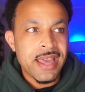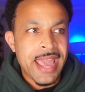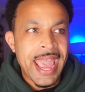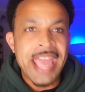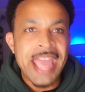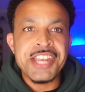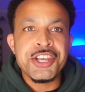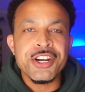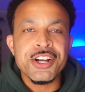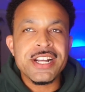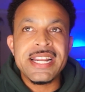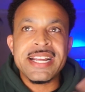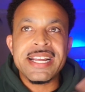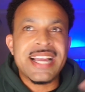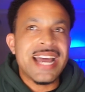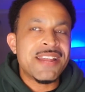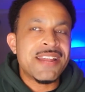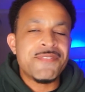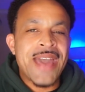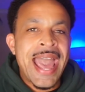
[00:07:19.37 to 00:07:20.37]
And you're going to
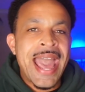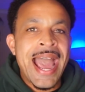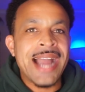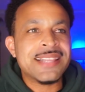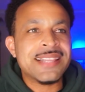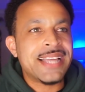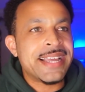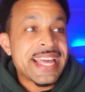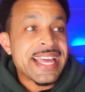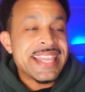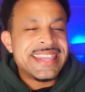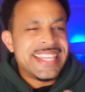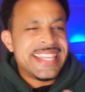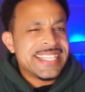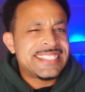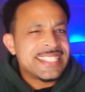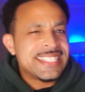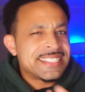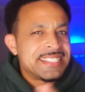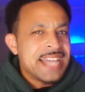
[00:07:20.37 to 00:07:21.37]
kind of act like
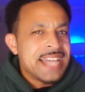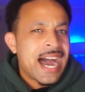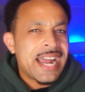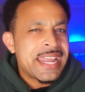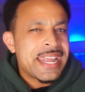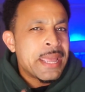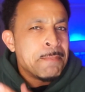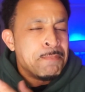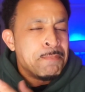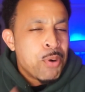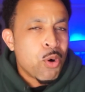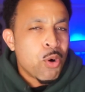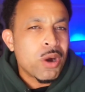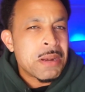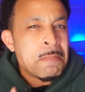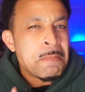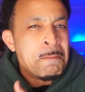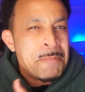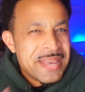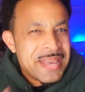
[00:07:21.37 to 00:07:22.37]
this is not
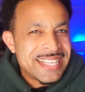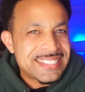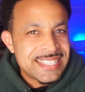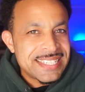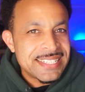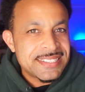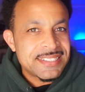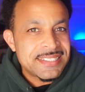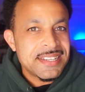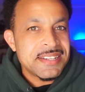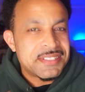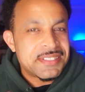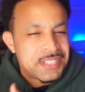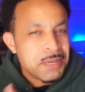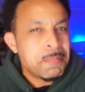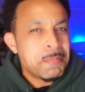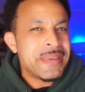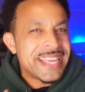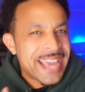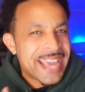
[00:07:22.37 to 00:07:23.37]
important business to
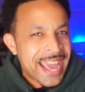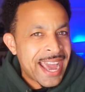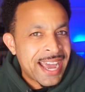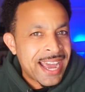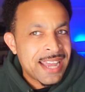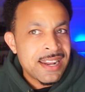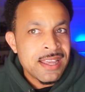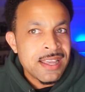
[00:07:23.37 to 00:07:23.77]
be had.